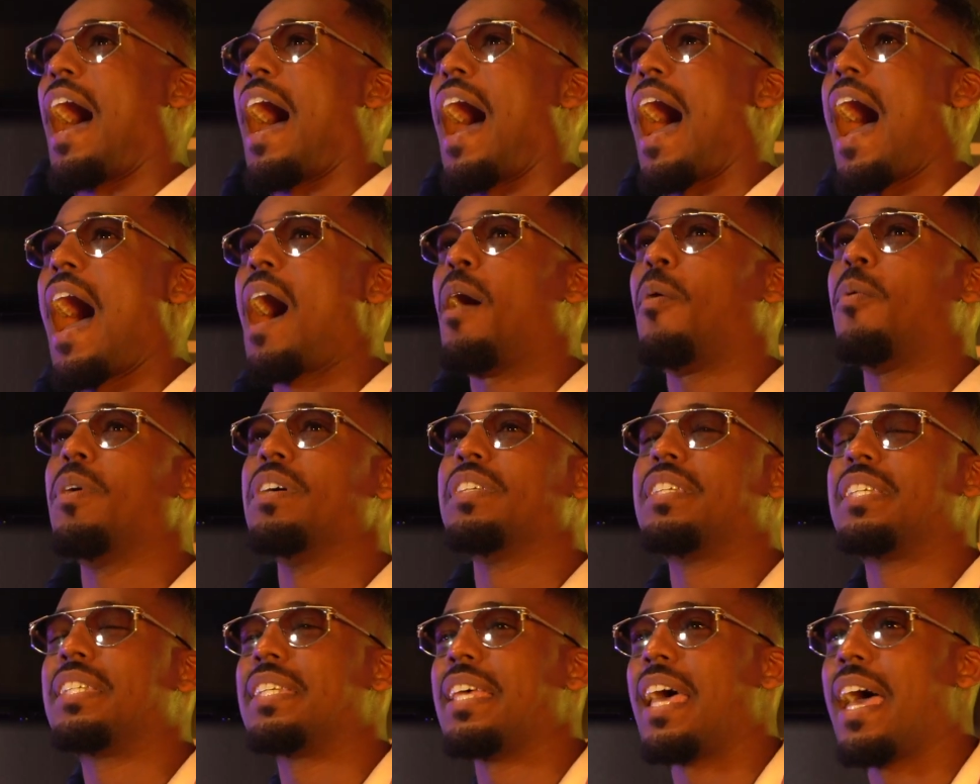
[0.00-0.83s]
I
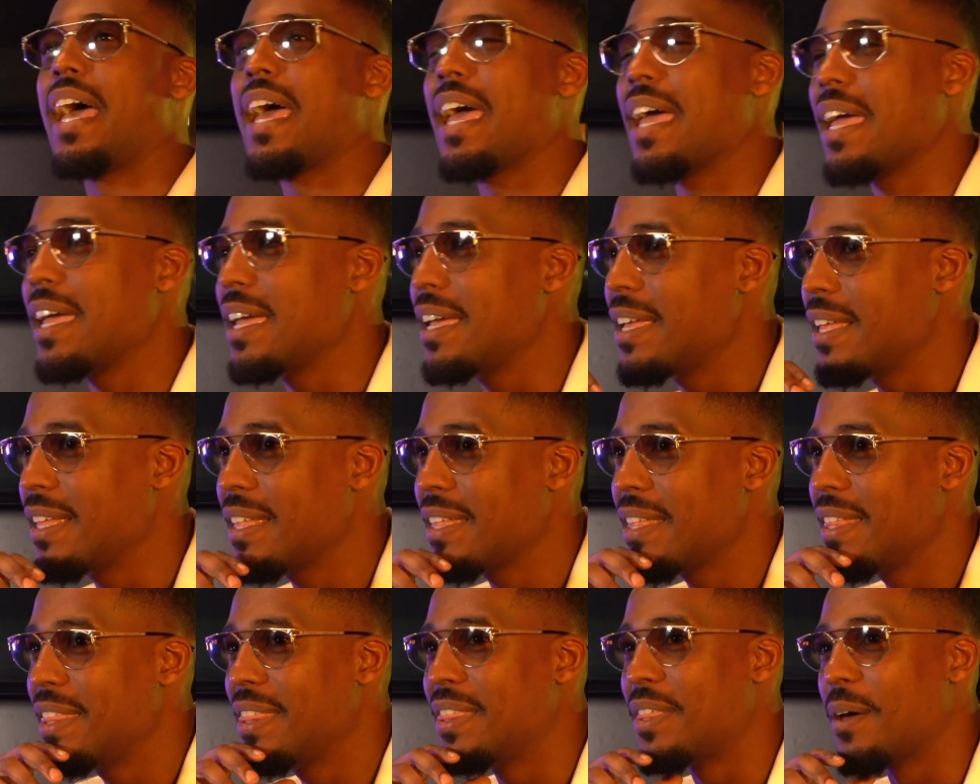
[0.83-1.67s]
would say
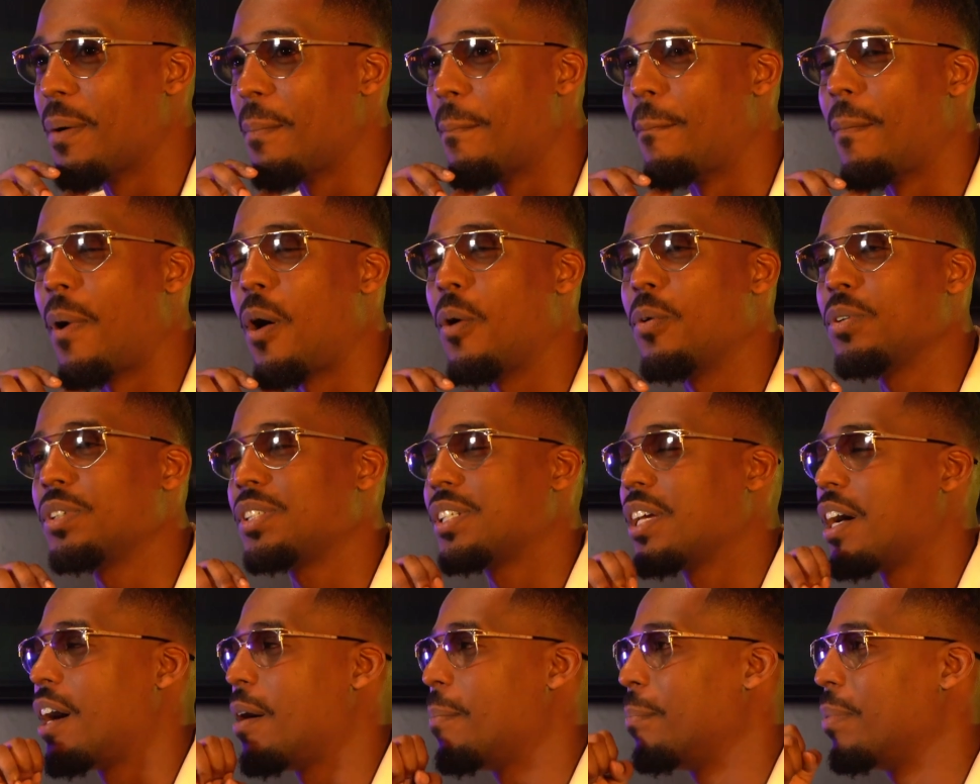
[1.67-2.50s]
the
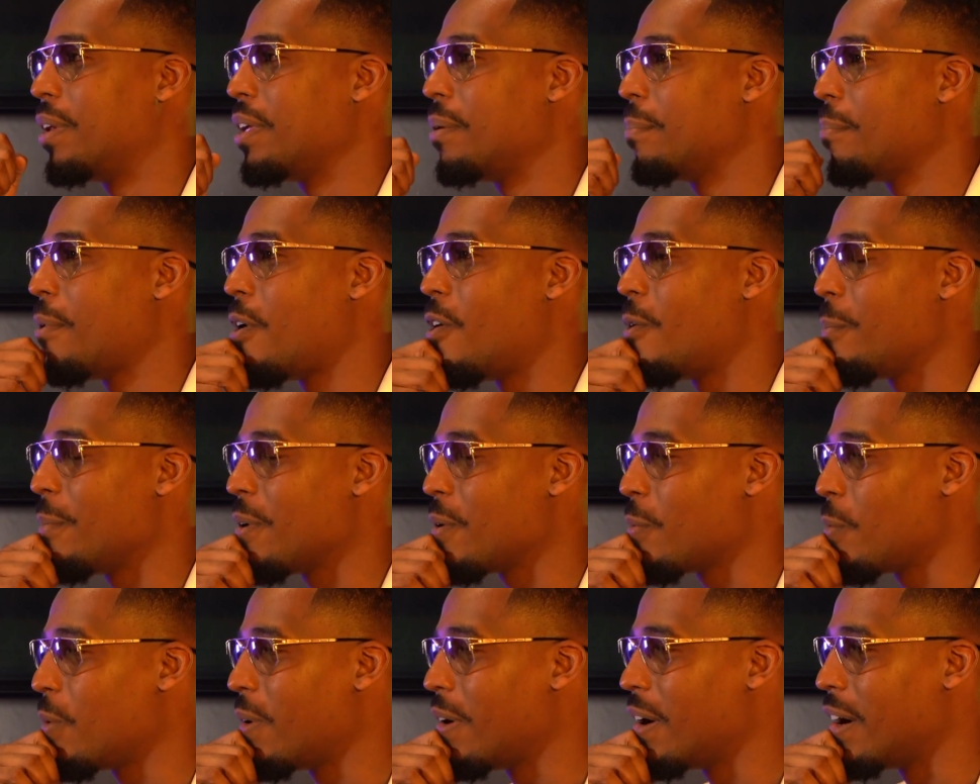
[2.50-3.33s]
most humbling
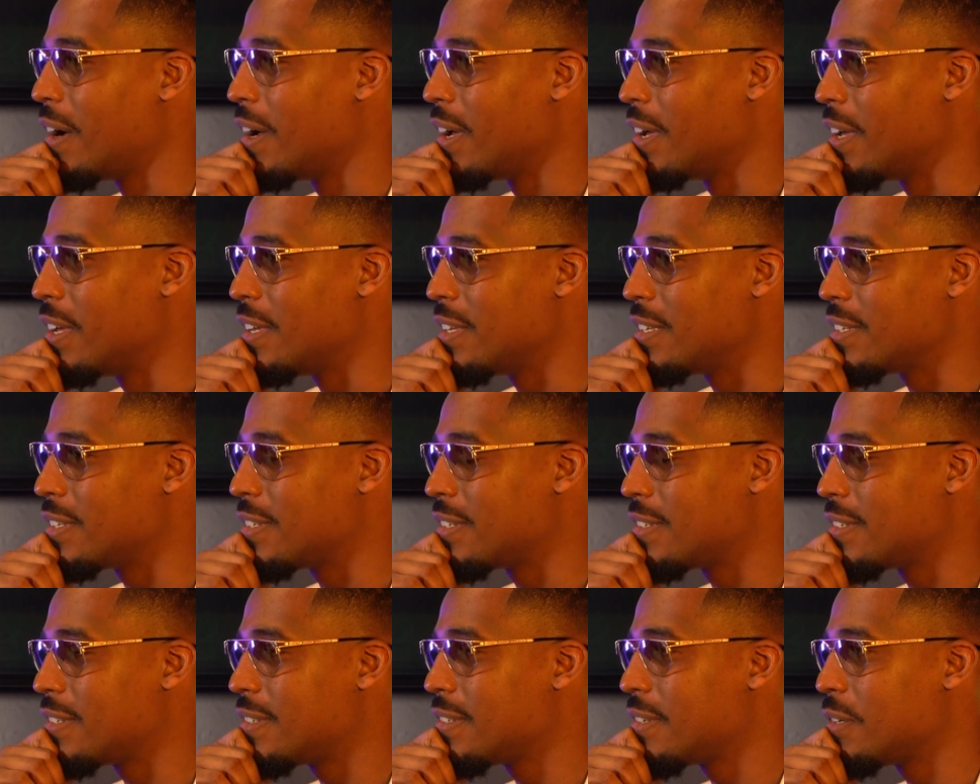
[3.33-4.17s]
moment
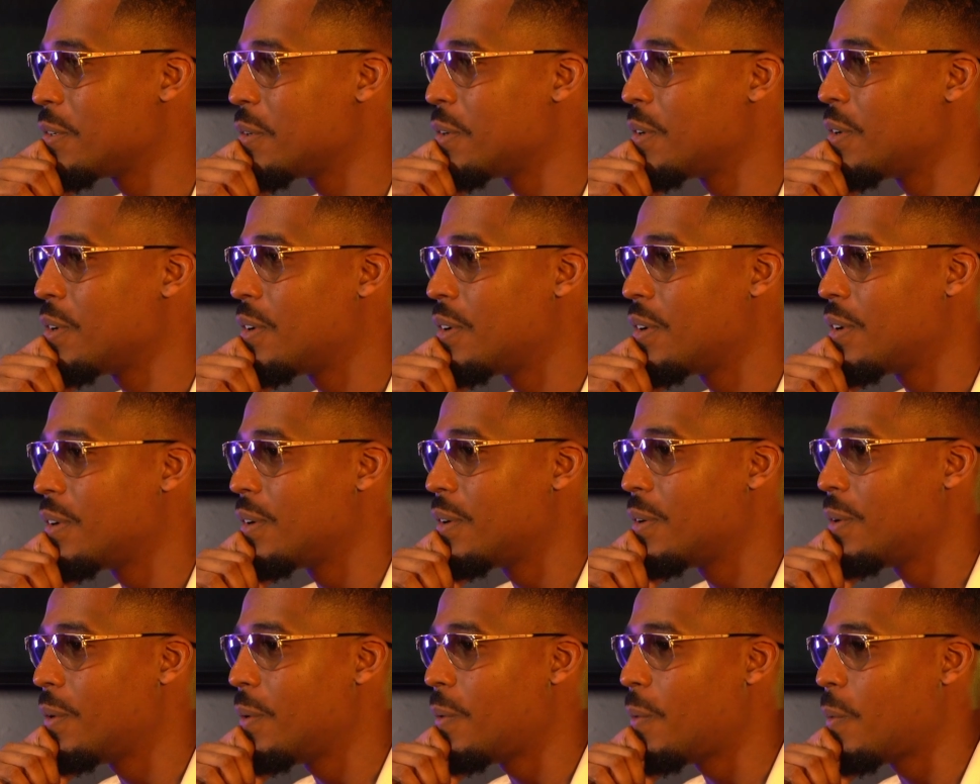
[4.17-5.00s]
was
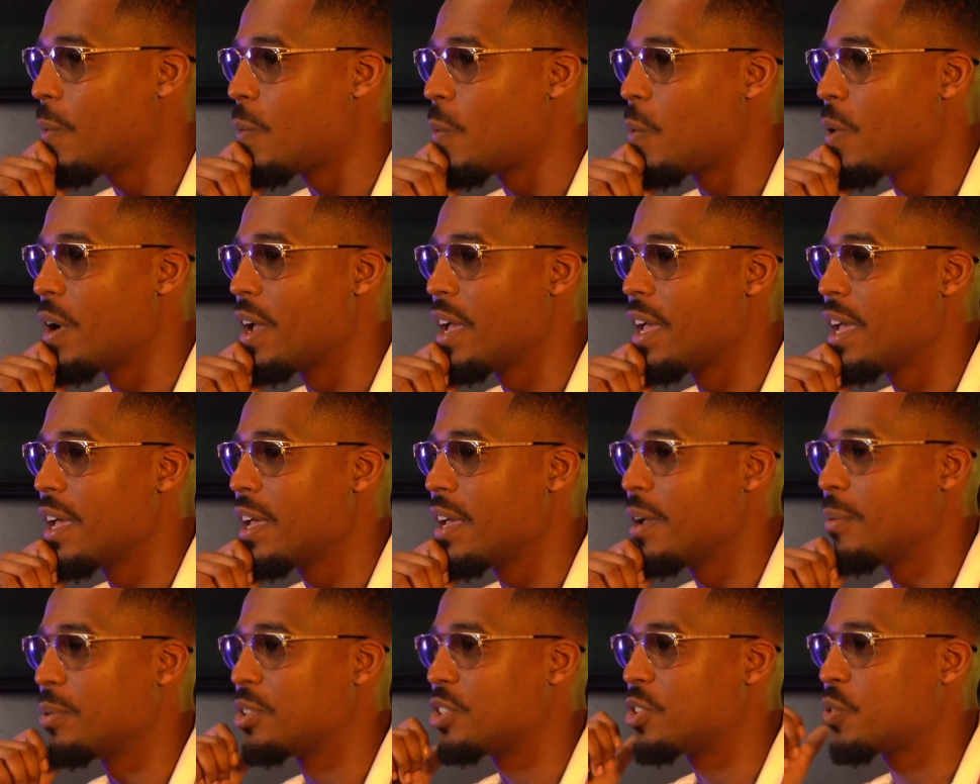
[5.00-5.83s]

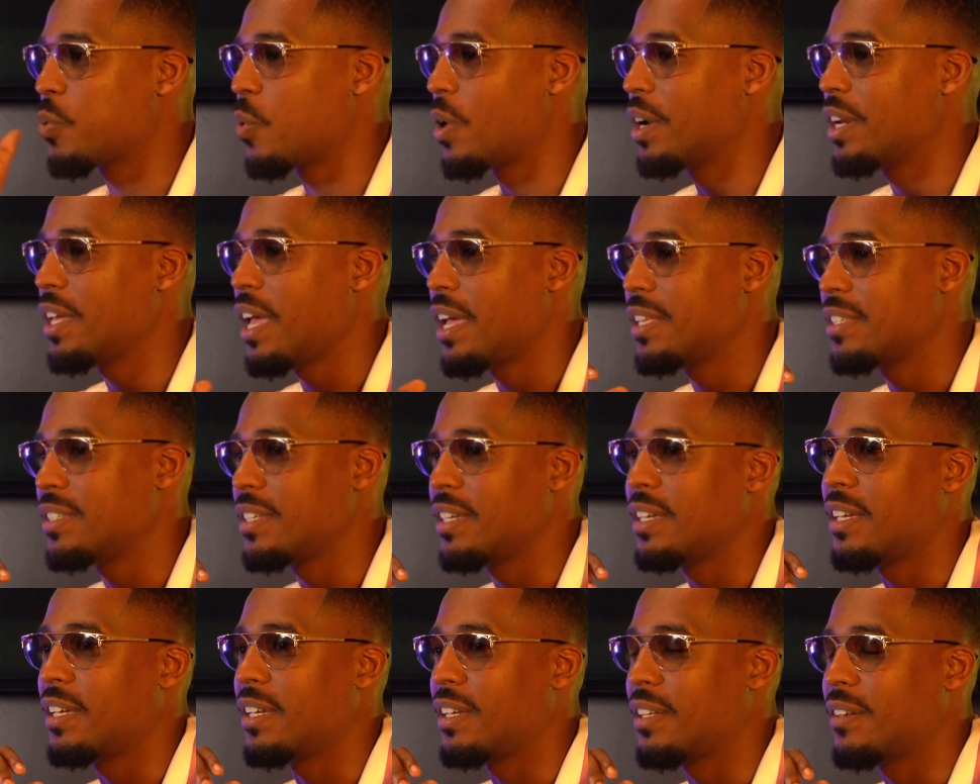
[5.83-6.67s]
when it was
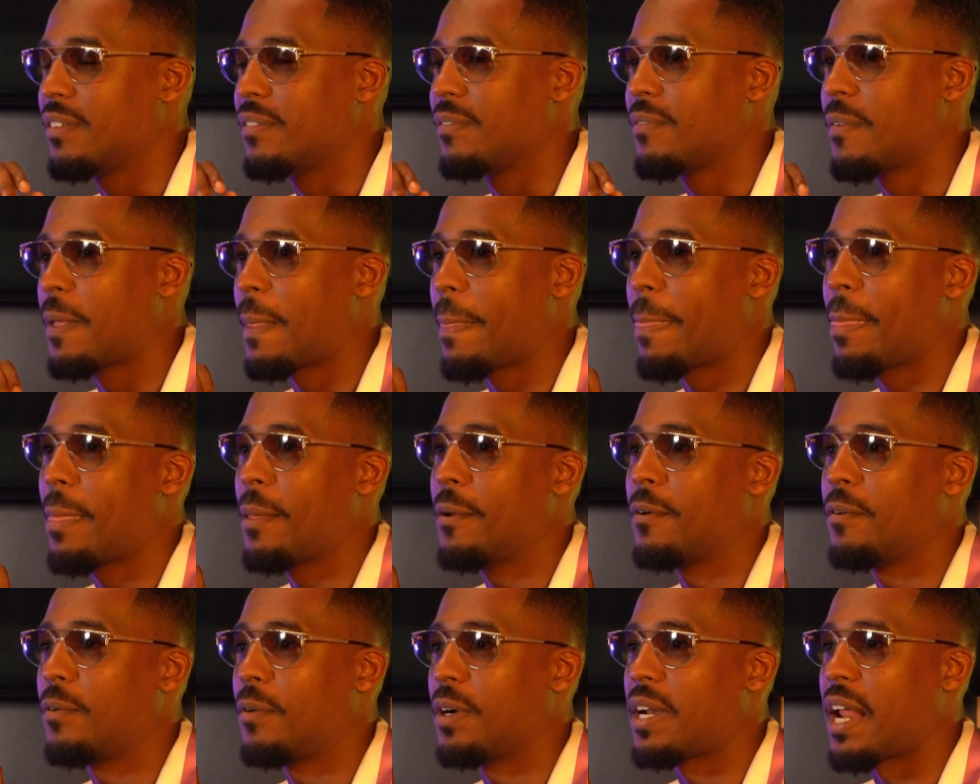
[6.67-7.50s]
2018
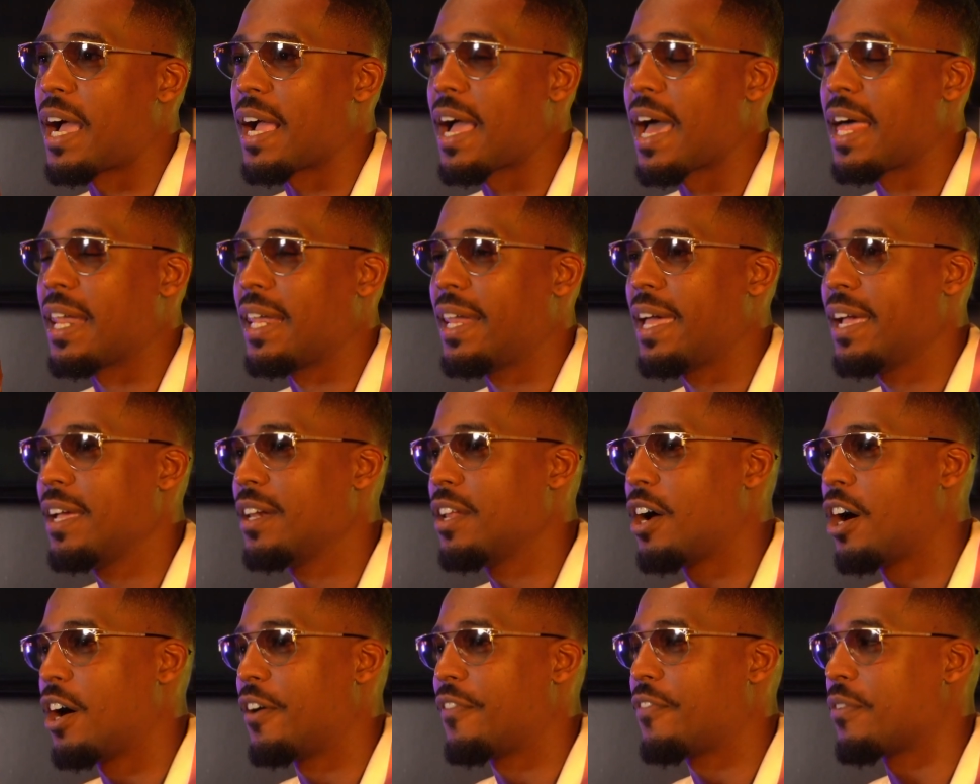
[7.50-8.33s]
when I got
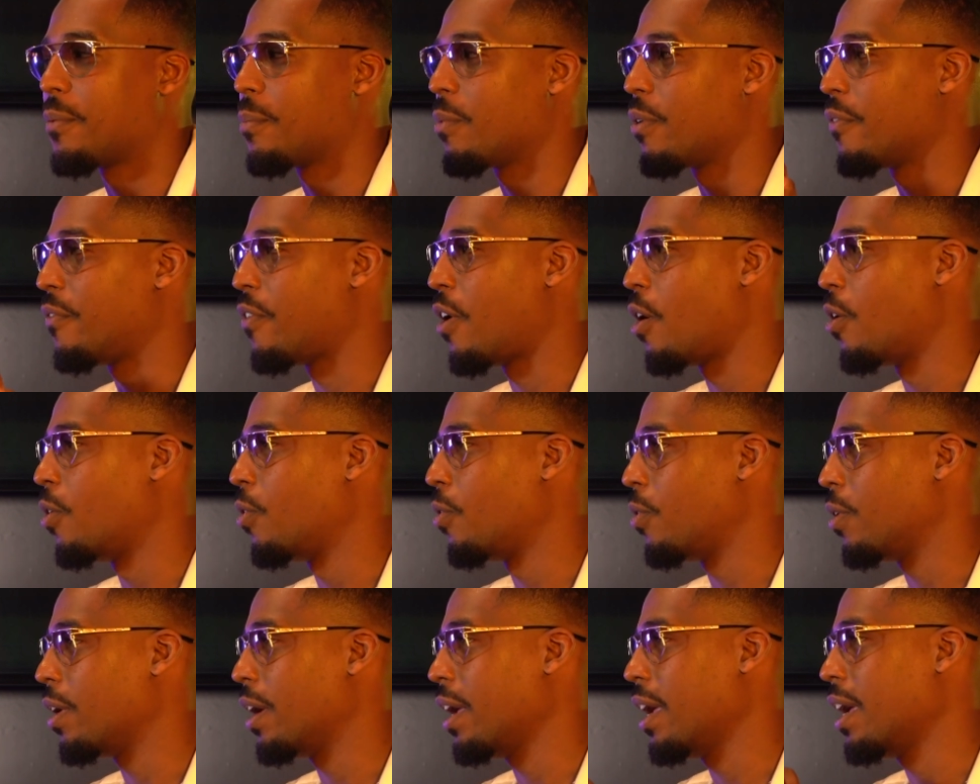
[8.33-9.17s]
laid off from
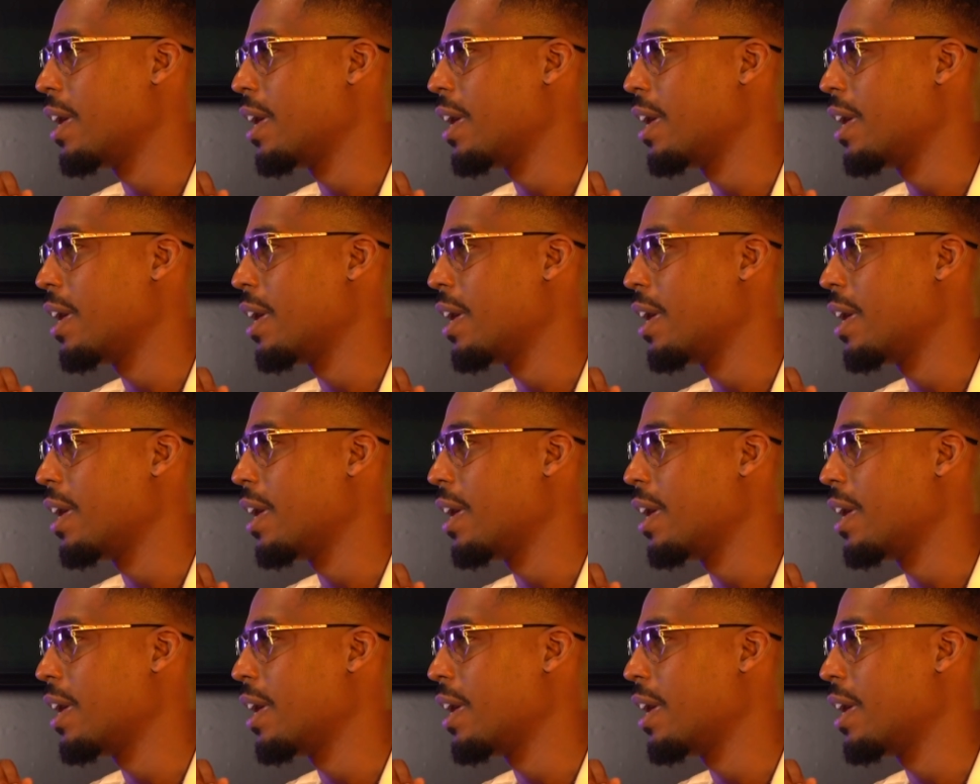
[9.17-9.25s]
Revolt